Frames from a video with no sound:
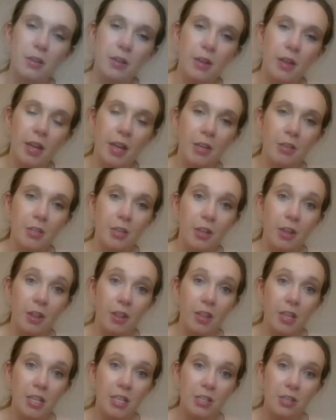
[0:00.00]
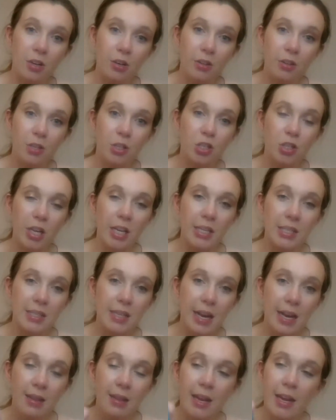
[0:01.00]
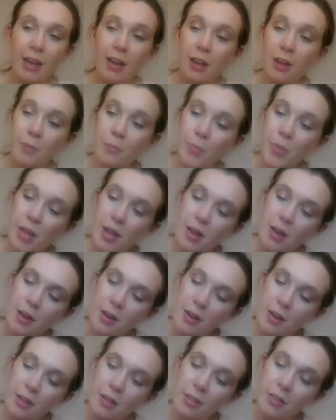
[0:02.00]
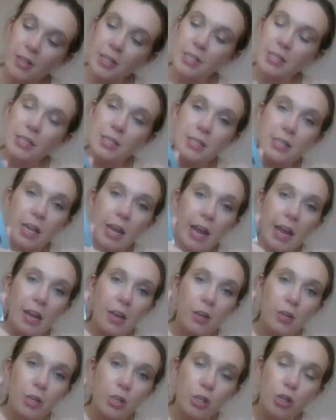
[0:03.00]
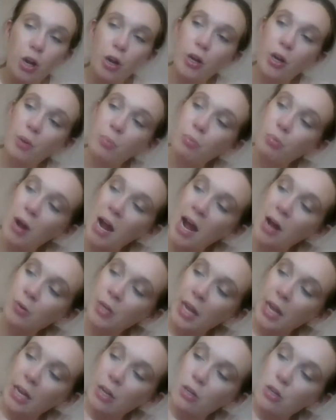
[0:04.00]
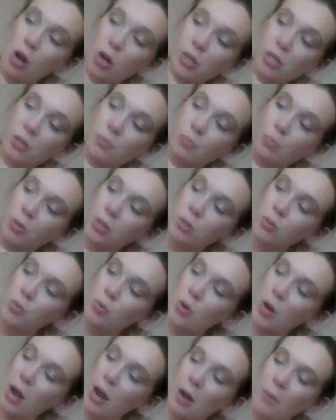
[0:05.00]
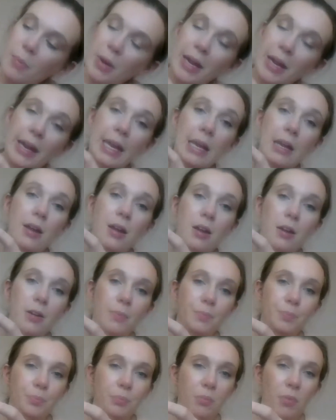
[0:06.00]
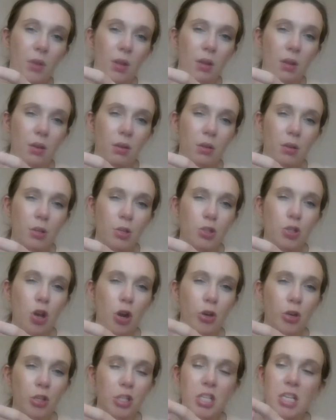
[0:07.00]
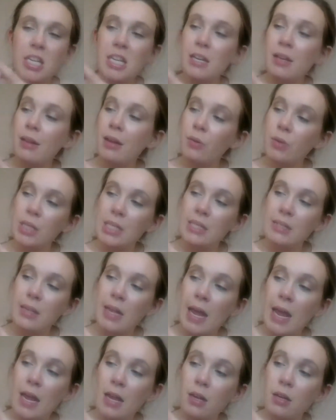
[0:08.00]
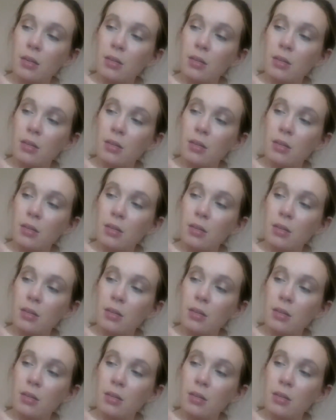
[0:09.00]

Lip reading: And these are the shades. I like them. This is a dark brown, a dark blue, a darker teal, I would say.